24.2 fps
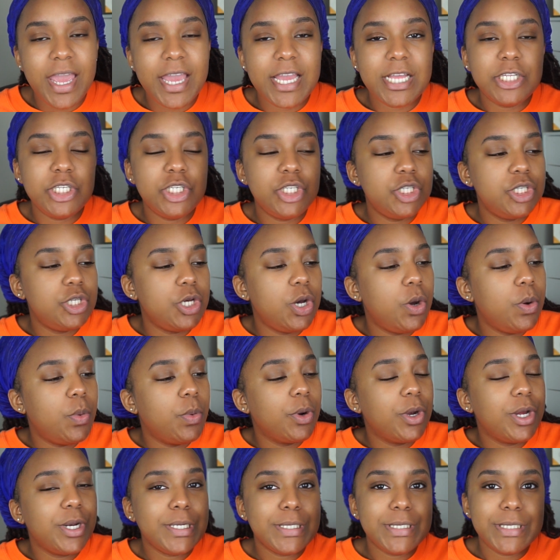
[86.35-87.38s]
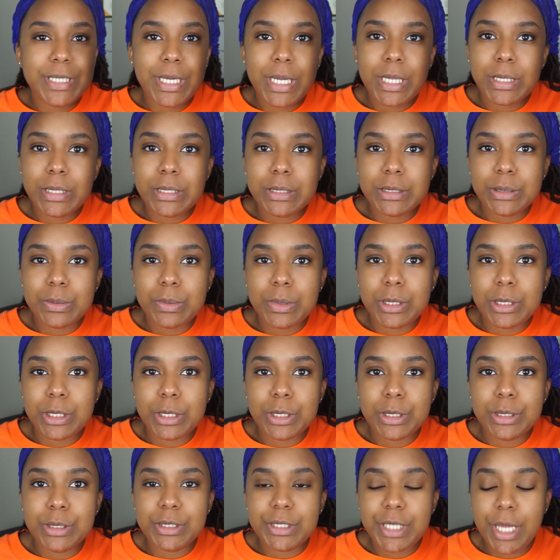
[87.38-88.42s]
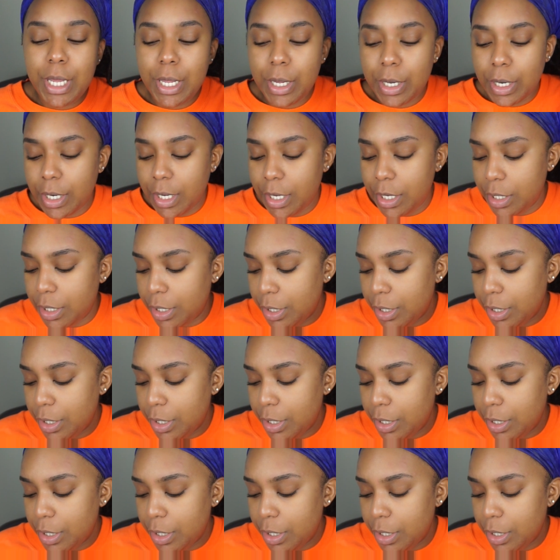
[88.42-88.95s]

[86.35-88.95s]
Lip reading: and so we're gonna see how this one turns out.